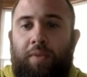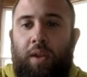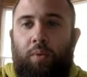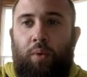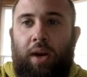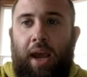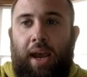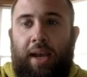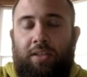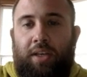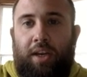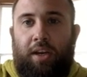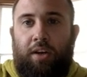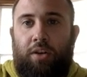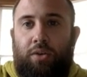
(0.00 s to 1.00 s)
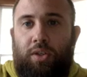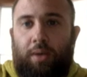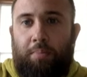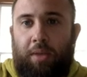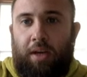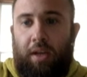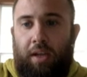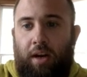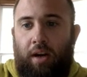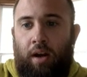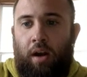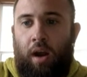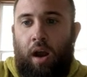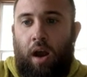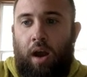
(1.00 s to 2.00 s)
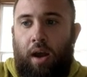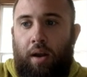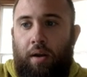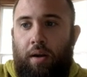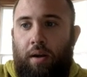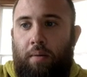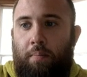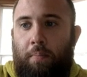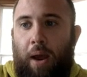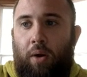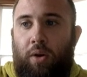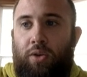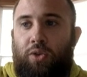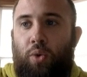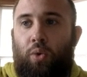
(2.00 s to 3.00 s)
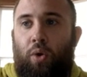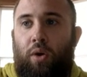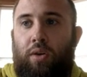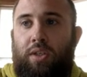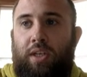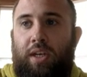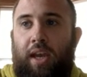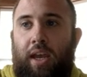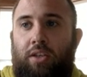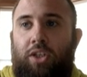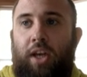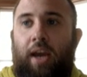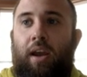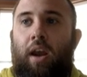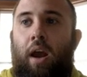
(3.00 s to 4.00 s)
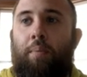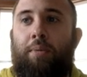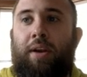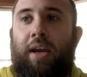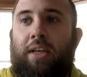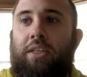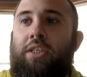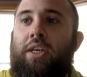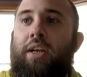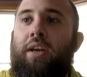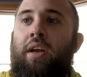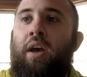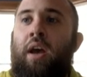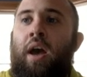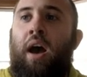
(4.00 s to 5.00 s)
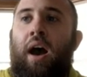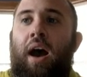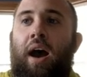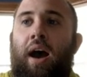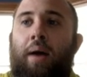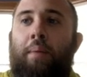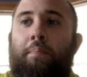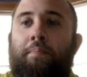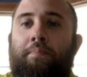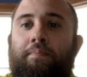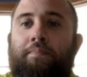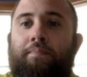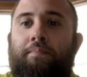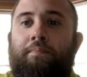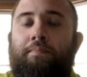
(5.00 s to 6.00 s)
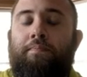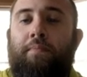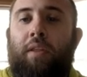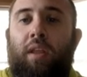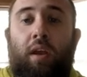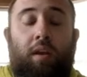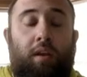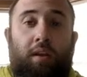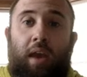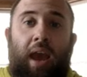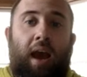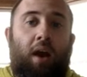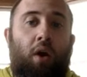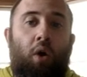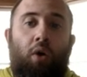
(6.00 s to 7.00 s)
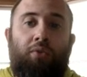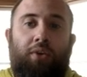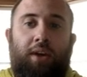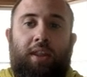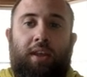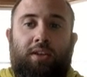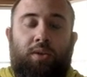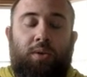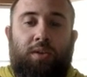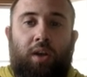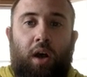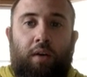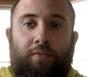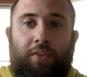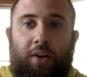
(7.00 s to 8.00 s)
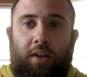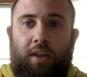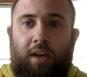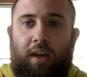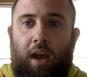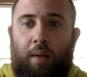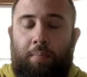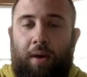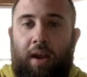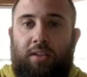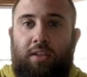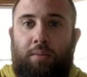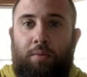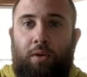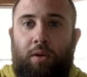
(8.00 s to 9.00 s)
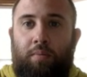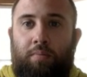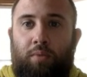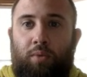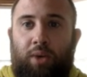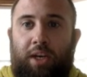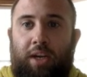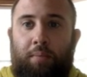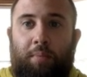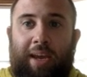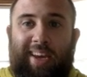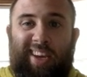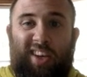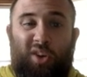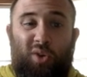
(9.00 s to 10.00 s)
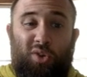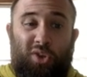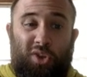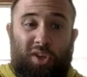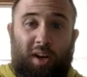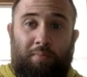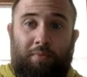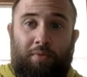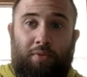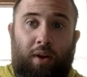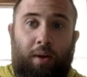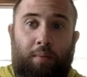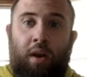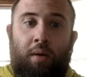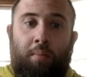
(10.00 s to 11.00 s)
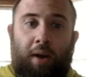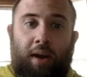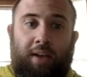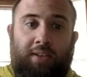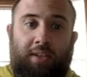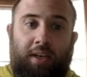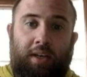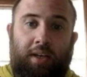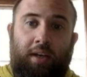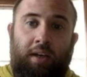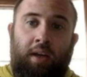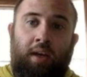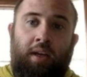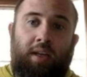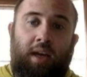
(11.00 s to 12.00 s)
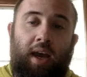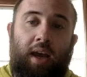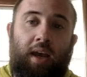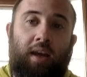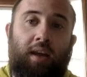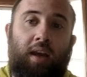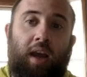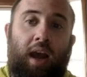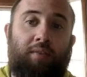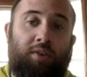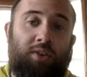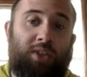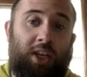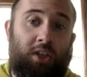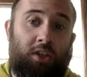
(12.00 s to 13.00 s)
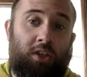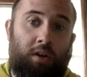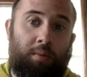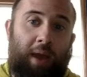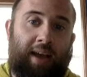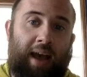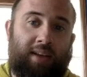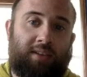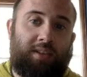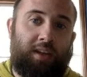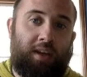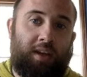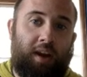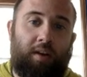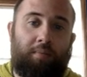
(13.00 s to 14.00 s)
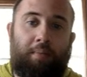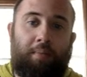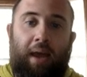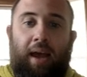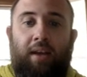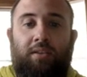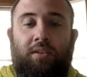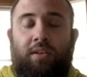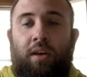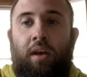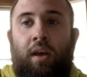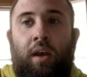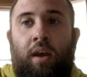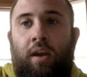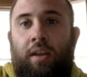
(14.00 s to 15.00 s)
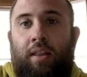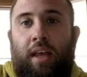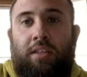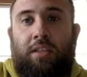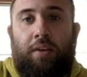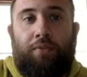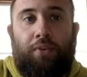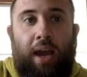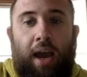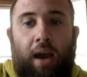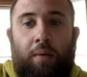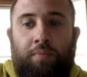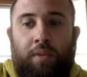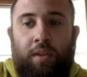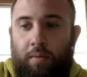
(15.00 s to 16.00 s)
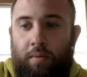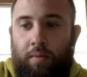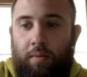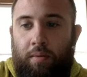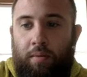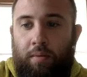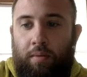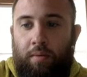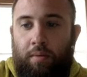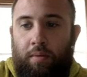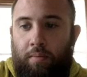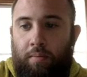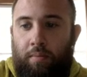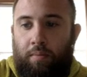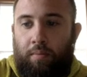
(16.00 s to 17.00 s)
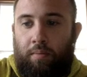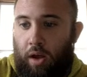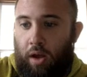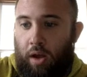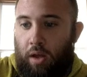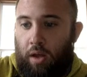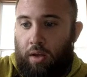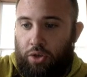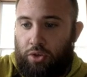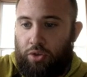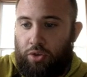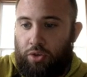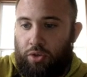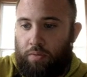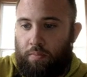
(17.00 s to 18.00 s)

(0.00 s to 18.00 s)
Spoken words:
when I ask you to do something here on Power School to check comprehension. Yeah, hopefully this was all fairly comprehensible. We didn't make a huge jump from present to conversational past to narrative past. That's it for now. Bis bald. Tschüss.